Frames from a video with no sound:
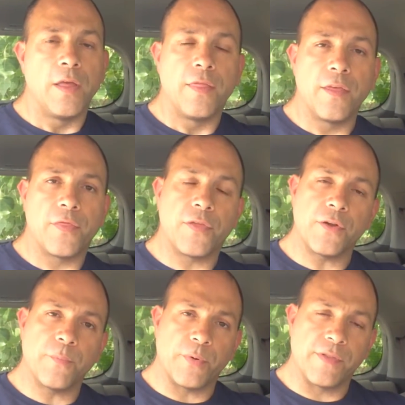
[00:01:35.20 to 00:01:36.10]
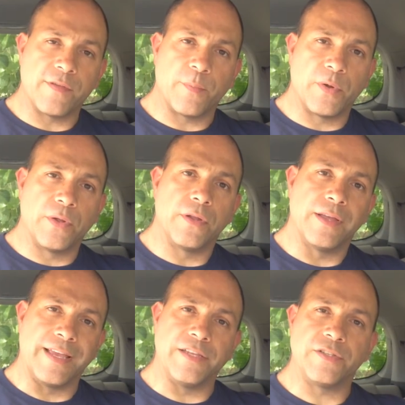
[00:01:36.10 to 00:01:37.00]
The 3rd principle
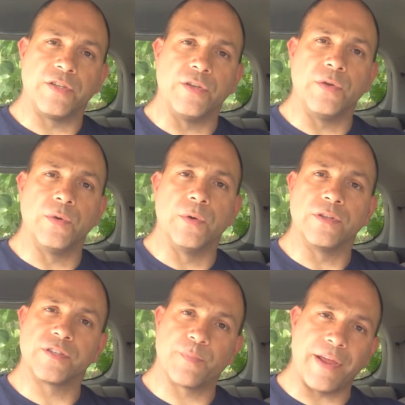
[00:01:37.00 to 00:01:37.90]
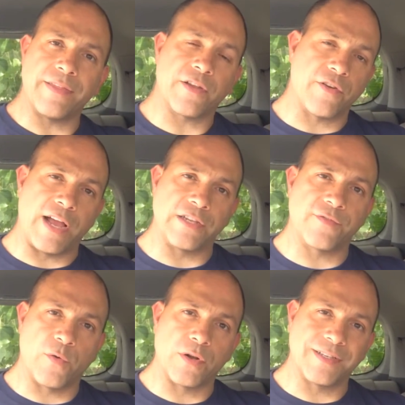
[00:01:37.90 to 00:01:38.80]
is to spread the crash
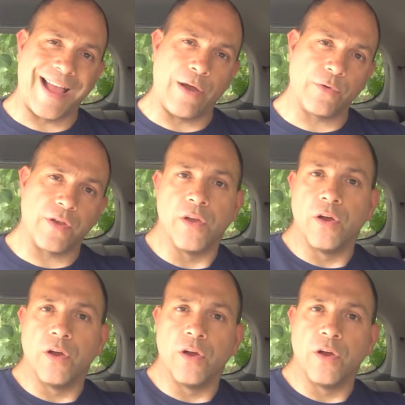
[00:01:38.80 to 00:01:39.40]
force out